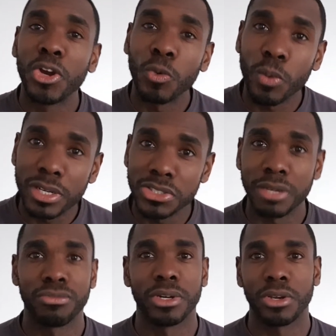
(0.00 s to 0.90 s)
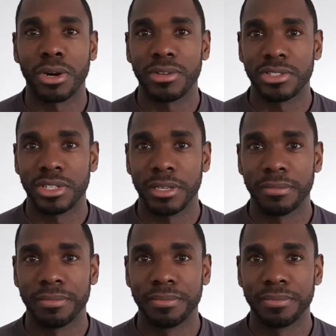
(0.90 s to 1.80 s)
with a different currency.
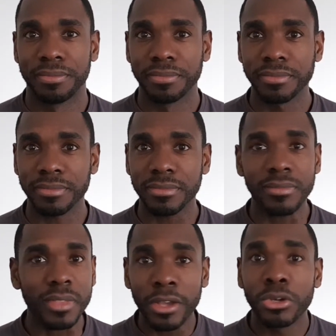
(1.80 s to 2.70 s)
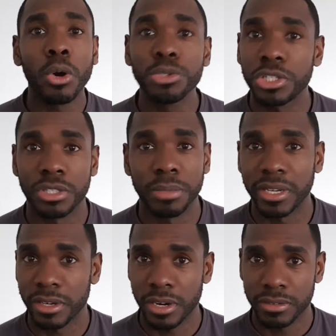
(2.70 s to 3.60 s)
Gold used to be a
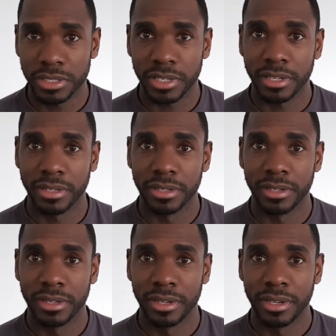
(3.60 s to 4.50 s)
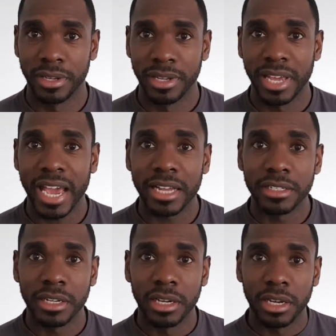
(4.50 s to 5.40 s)
currency, and